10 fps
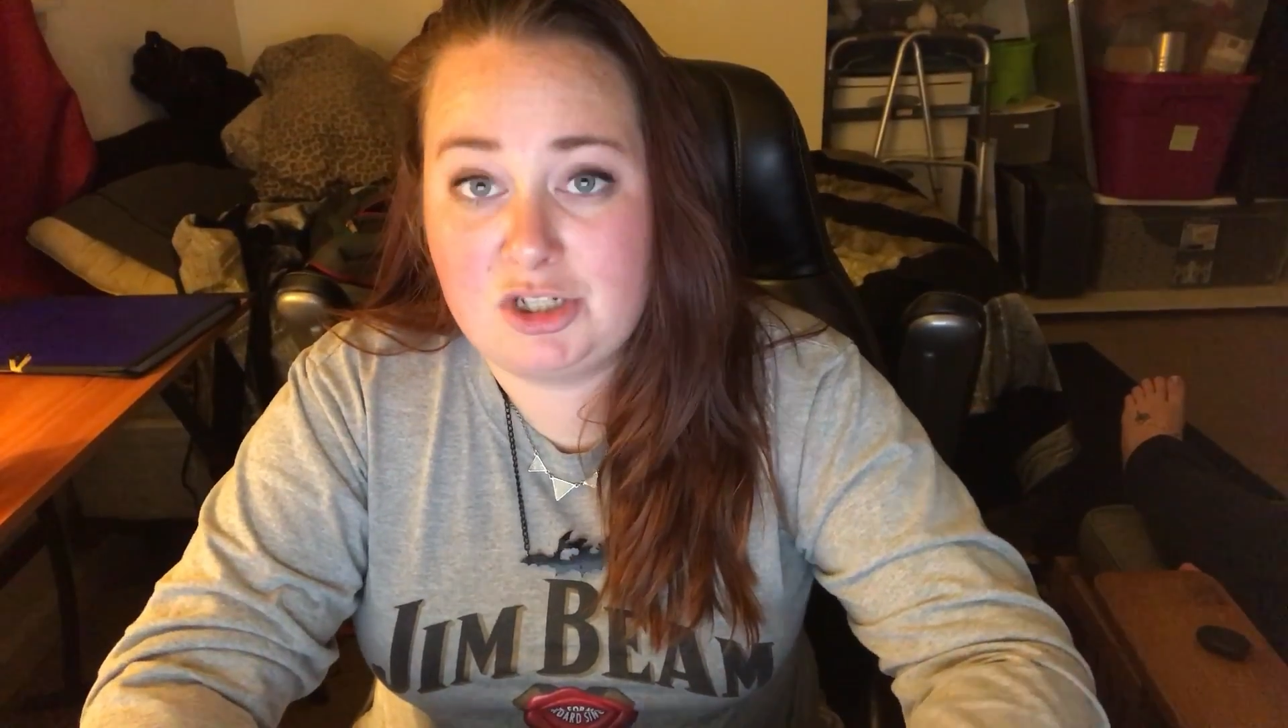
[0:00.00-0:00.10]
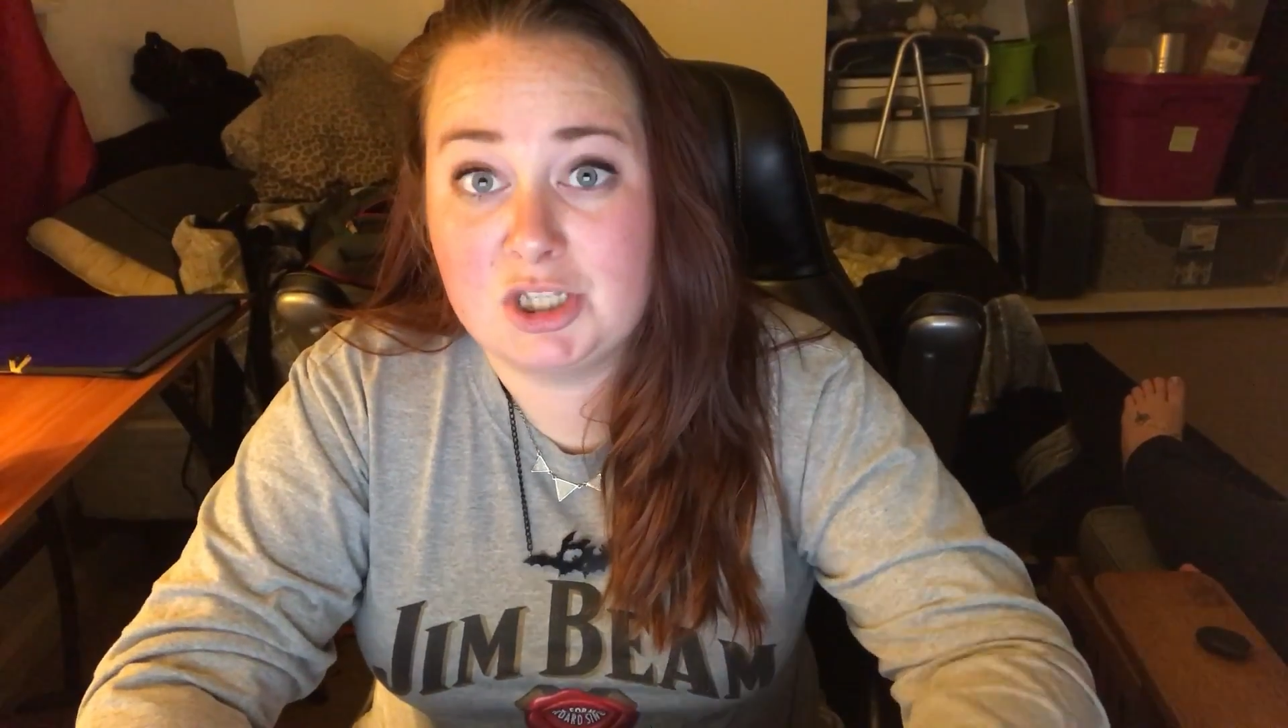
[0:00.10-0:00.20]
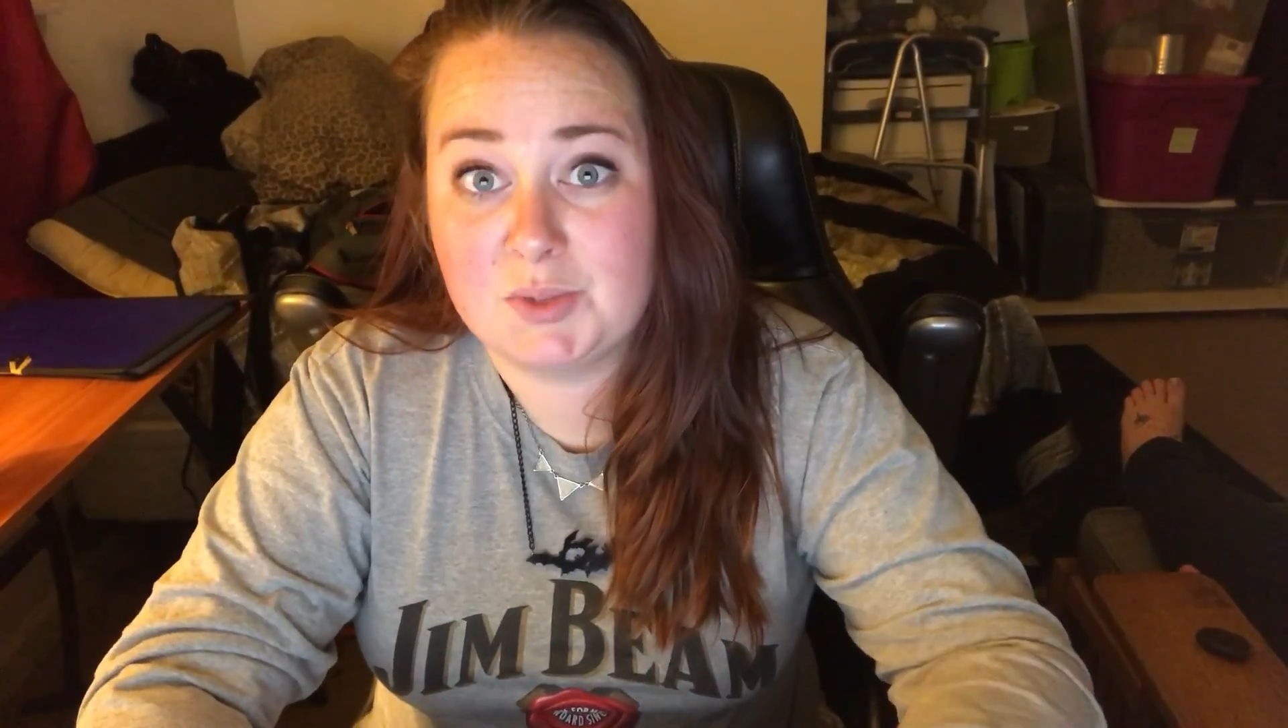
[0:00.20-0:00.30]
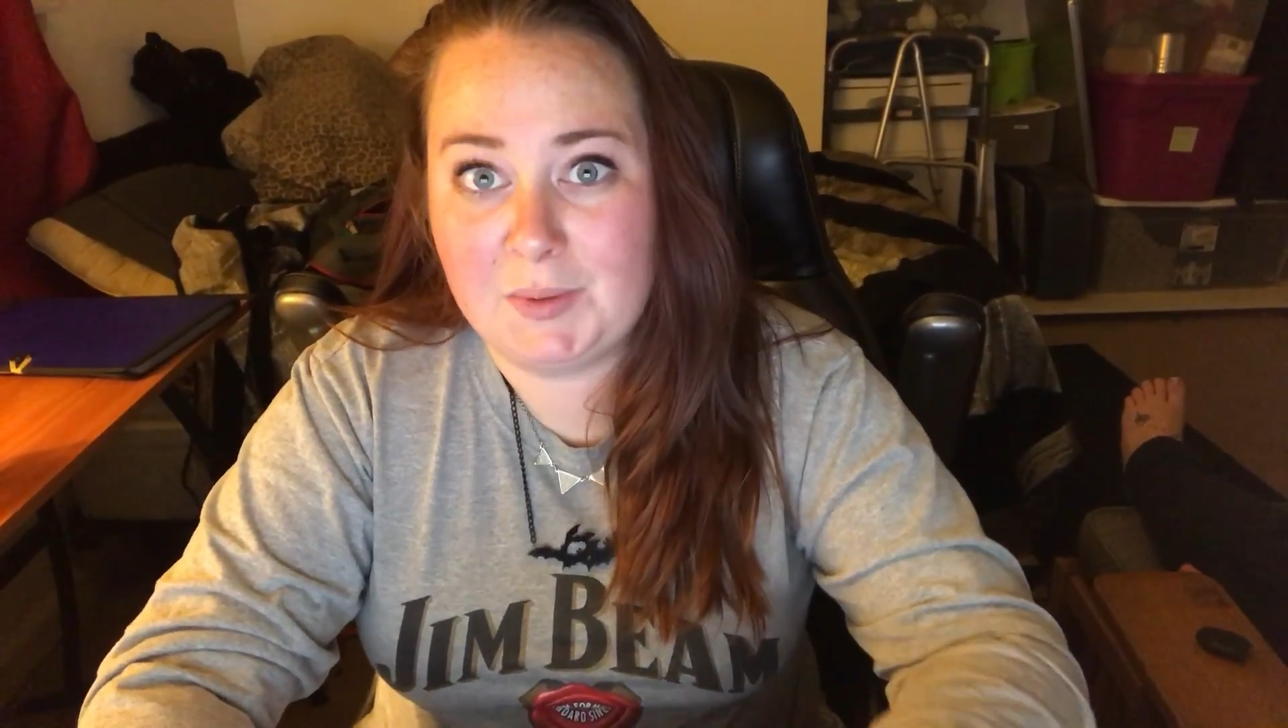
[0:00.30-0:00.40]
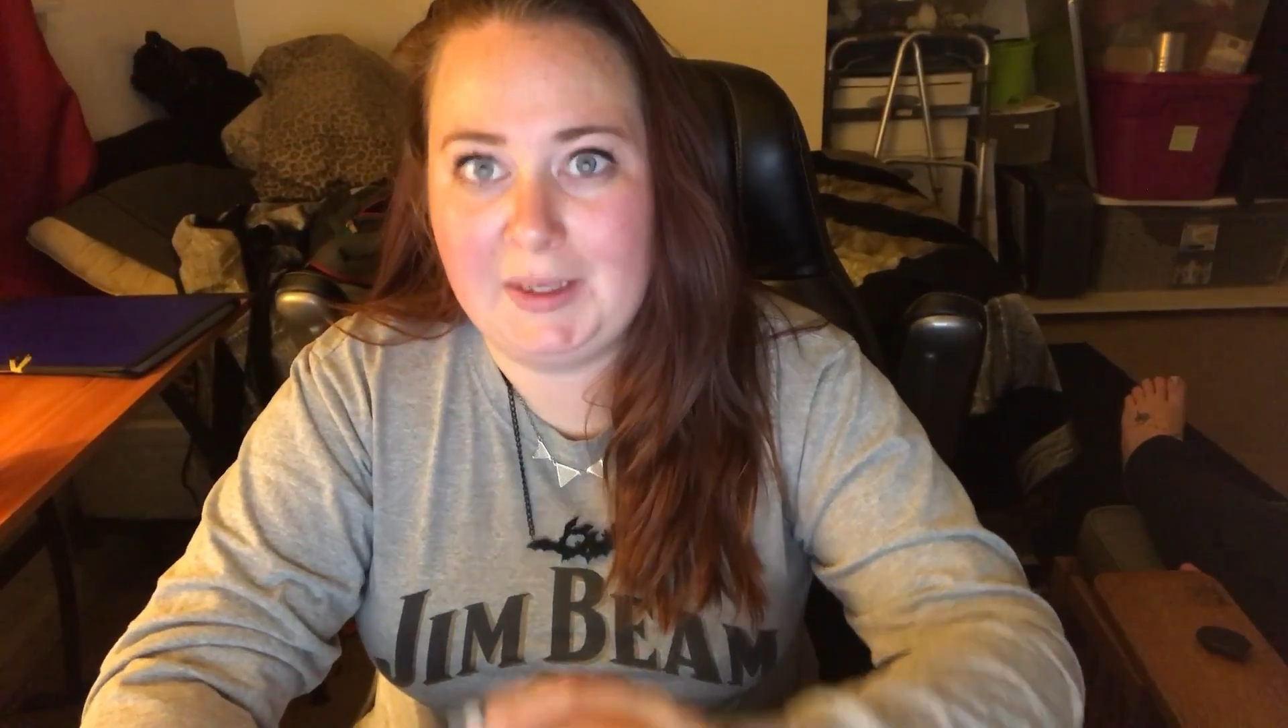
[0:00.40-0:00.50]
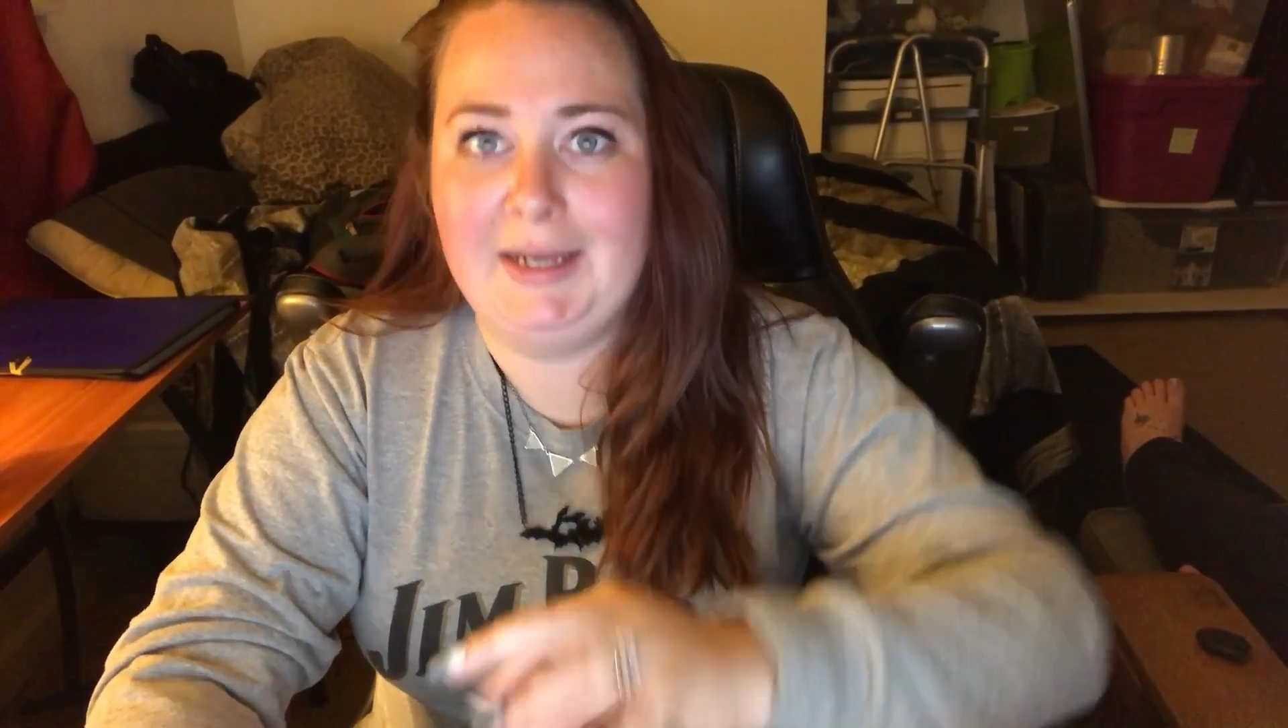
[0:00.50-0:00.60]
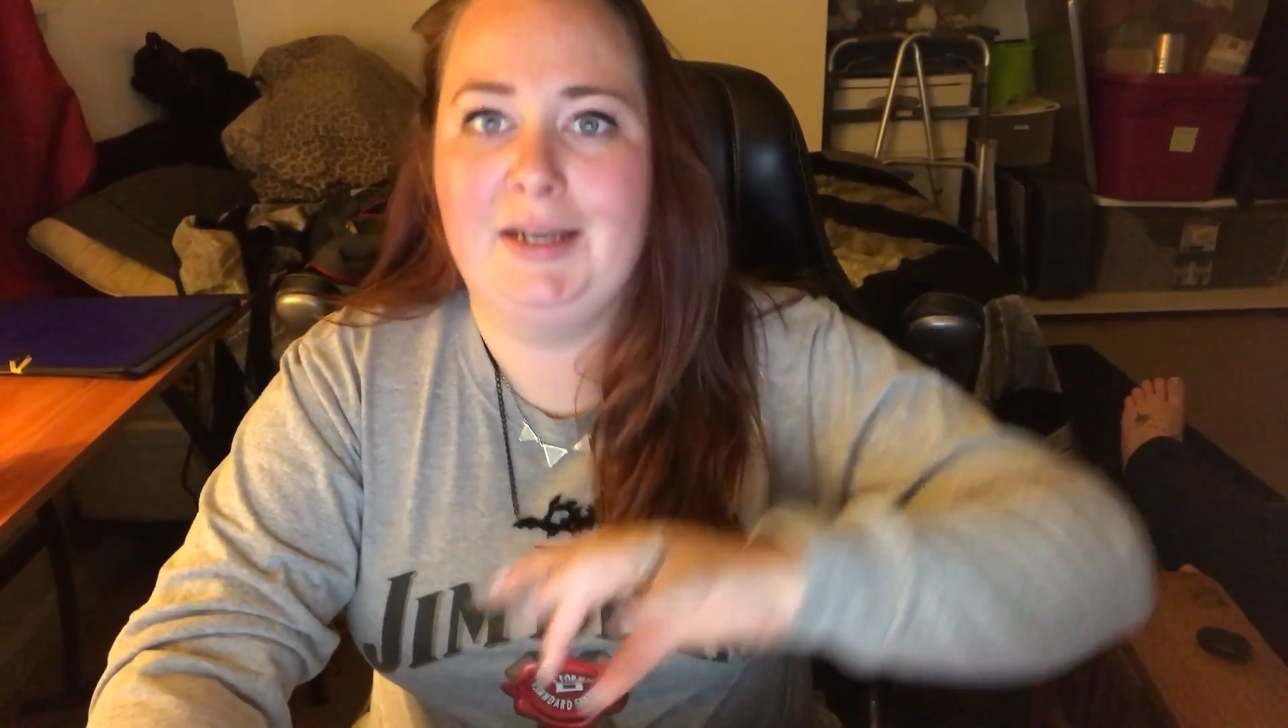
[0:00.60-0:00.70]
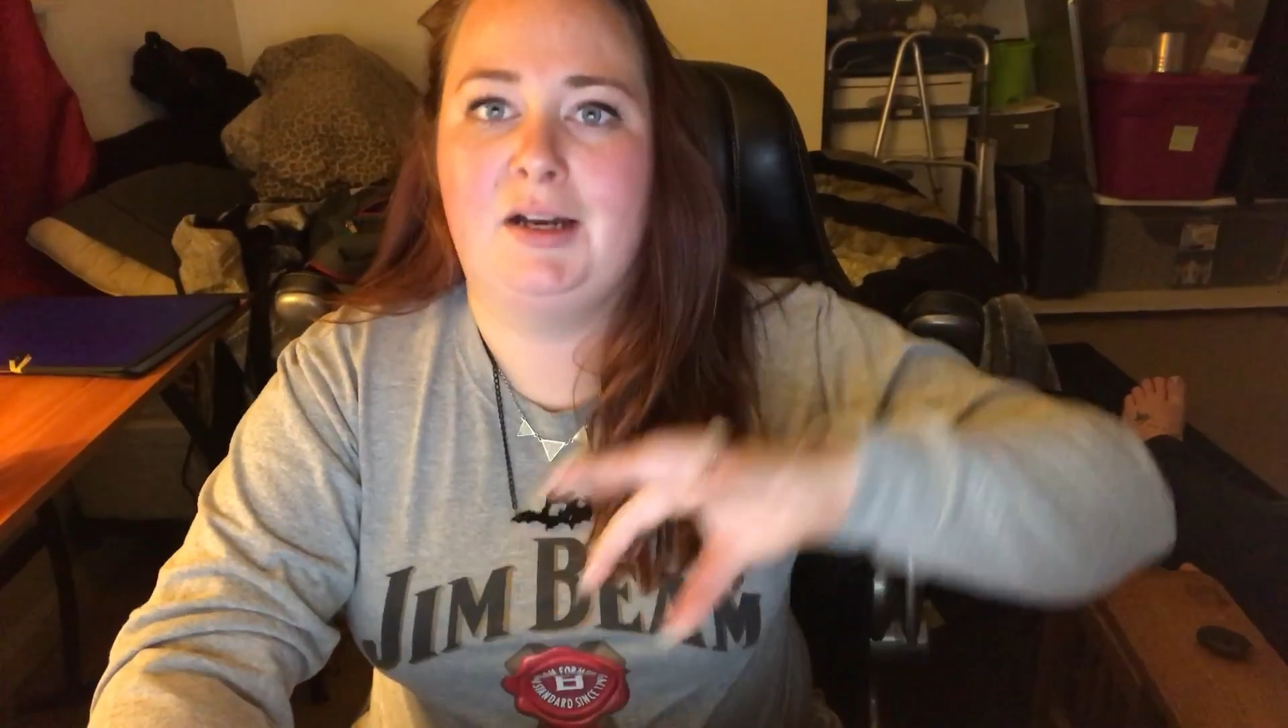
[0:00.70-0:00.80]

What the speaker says: just rely